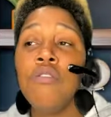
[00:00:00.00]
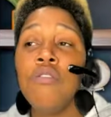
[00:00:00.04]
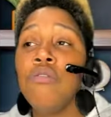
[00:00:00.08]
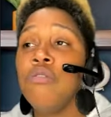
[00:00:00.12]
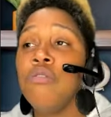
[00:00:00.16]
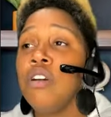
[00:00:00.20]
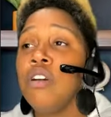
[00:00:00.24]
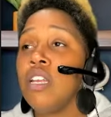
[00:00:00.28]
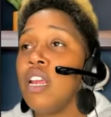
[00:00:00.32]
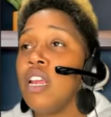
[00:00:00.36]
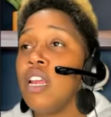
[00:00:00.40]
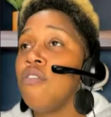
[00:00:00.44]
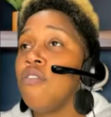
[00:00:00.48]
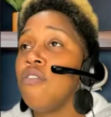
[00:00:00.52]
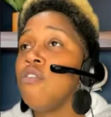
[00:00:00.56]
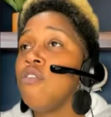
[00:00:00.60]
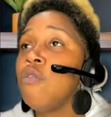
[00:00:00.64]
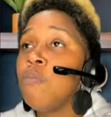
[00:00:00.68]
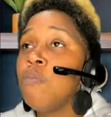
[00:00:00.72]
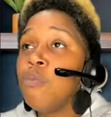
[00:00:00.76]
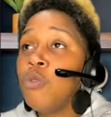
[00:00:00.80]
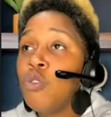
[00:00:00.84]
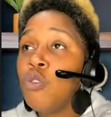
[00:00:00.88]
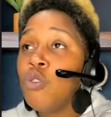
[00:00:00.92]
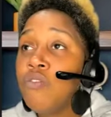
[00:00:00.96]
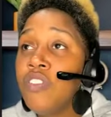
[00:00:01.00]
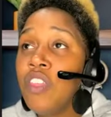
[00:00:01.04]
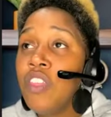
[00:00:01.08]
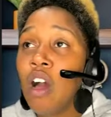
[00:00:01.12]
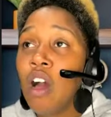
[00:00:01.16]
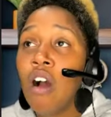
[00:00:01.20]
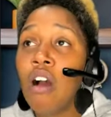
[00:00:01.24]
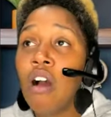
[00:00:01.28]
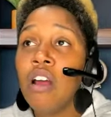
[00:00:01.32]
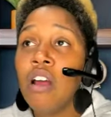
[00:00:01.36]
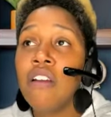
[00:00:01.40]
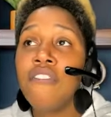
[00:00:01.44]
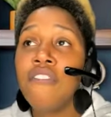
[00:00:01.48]
And I will remove the
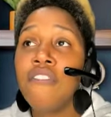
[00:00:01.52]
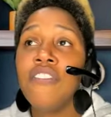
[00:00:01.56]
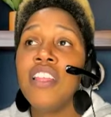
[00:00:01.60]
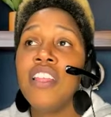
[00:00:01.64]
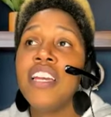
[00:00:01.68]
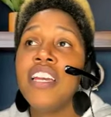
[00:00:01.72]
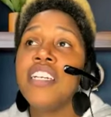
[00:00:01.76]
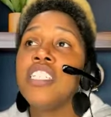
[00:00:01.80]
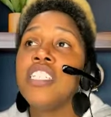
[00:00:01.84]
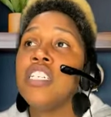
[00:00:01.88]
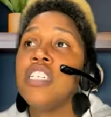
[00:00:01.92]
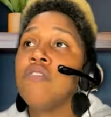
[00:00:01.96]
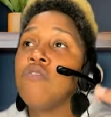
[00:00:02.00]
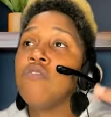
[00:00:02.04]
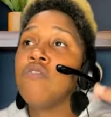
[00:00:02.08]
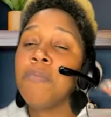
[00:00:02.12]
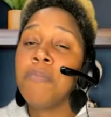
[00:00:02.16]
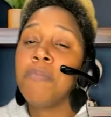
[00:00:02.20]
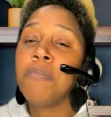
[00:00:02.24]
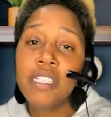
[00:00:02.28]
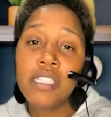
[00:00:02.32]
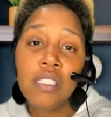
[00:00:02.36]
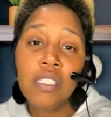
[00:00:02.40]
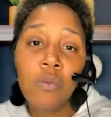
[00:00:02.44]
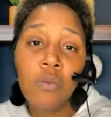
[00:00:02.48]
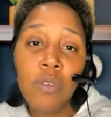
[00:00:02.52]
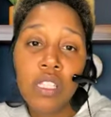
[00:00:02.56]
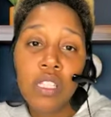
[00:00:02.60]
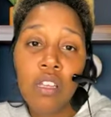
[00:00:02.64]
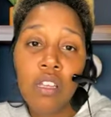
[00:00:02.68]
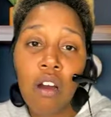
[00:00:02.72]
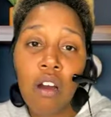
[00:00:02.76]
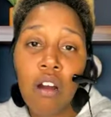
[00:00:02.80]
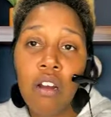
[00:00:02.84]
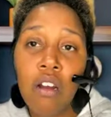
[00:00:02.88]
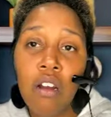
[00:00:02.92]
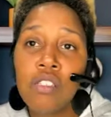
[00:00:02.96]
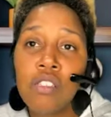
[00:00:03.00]
heart of flesh and replace it with the
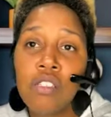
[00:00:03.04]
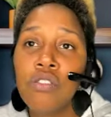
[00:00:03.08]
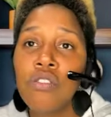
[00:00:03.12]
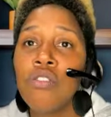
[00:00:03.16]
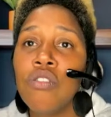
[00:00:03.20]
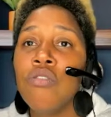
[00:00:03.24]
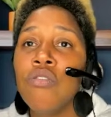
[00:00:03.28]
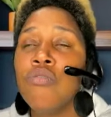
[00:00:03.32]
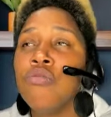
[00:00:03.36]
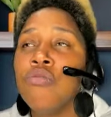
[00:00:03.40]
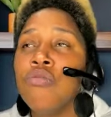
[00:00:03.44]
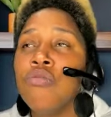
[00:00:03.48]
heart of stone.